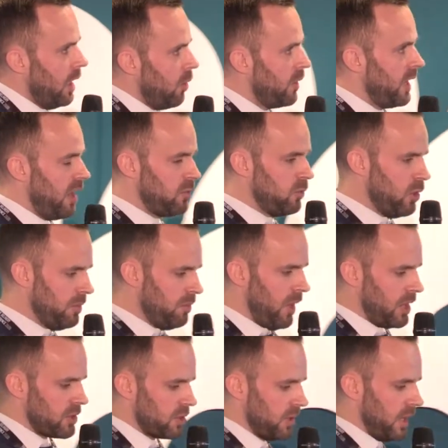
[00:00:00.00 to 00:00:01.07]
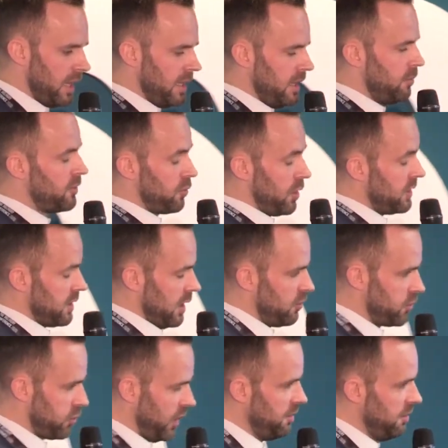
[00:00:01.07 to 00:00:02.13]
We have one module, and we, three, sorry,
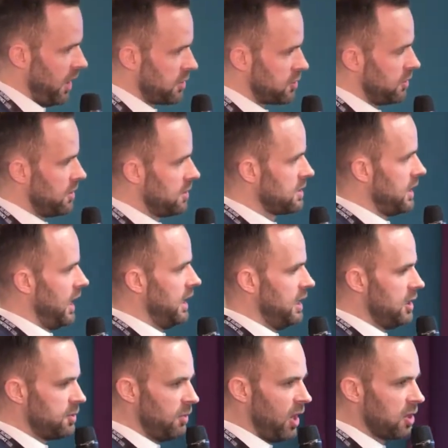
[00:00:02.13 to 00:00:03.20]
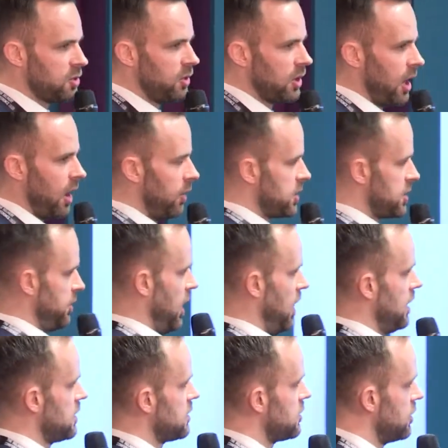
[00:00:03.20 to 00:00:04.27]
we have three modules, and each module
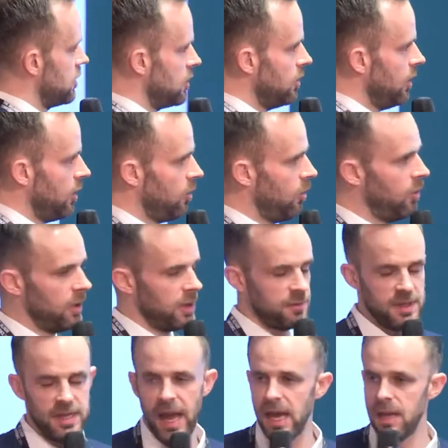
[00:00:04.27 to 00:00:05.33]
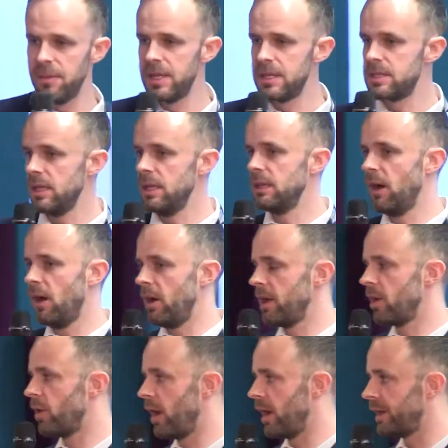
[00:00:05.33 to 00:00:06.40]
corresponds to one of the elements in the
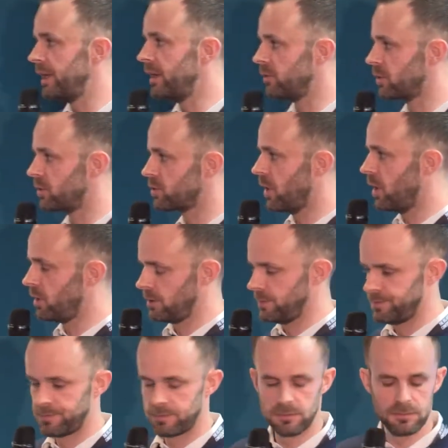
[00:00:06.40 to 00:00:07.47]
hierarchy of control.